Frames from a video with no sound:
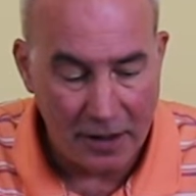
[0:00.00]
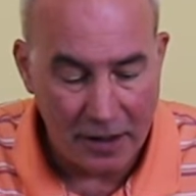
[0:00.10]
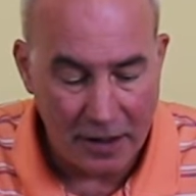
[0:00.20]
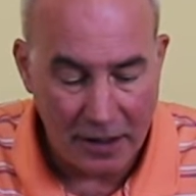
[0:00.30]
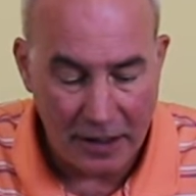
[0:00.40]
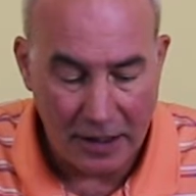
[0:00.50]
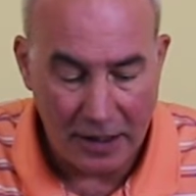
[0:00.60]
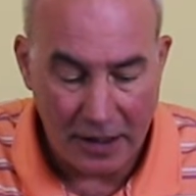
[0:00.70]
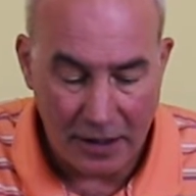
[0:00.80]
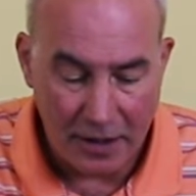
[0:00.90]

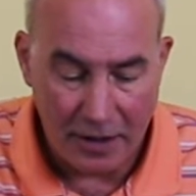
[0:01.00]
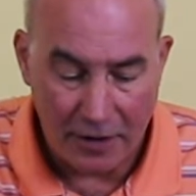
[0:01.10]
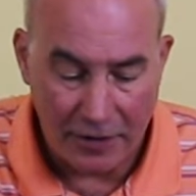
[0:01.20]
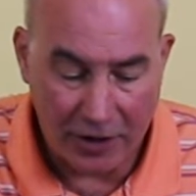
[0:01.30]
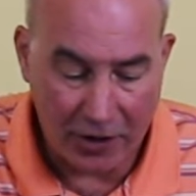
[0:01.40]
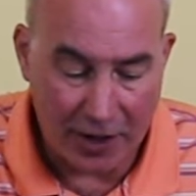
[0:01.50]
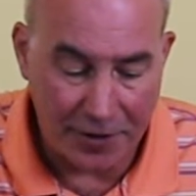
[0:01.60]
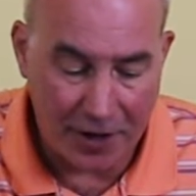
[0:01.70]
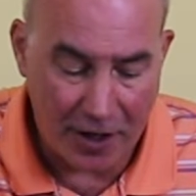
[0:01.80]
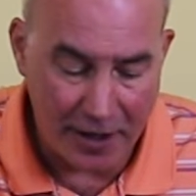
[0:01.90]
the
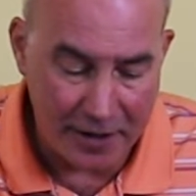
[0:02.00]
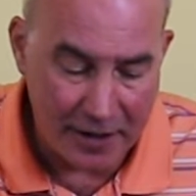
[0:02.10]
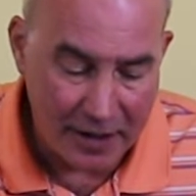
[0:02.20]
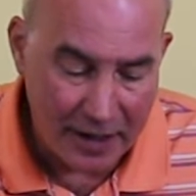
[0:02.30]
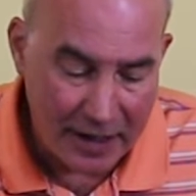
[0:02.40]
cloth on,